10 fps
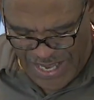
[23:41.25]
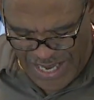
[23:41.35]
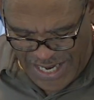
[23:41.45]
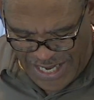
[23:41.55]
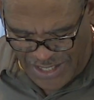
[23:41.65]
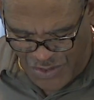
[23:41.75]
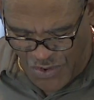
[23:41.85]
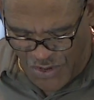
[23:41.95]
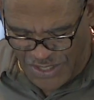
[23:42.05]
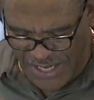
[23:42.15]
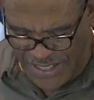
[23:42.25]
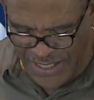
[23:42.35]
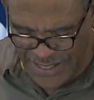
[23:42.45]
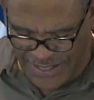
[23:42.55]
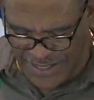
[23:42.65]
In other words, he
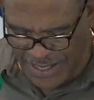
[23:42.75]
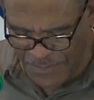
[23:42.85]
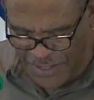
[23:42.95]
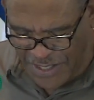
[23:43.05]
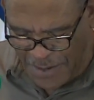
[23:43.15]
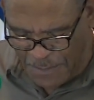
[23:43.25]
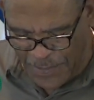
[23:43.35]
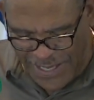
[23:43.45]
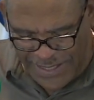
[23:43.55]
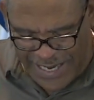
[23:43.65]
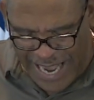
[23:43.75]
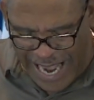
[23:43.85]
does something completely